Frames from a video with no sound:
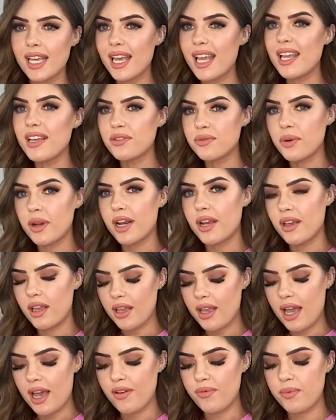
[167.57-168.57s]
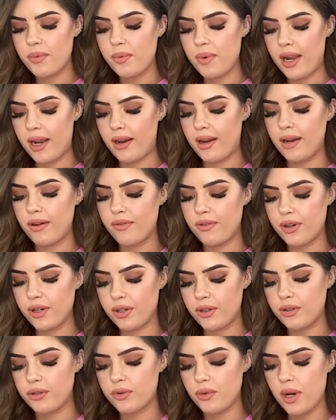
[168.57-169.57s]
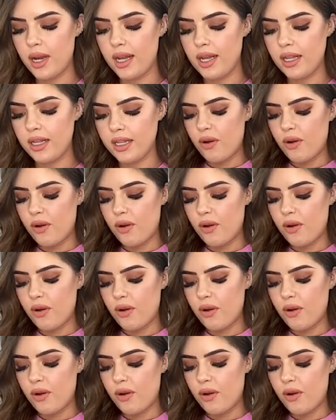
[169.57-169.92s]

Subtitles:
is what I have been wearing for a good while.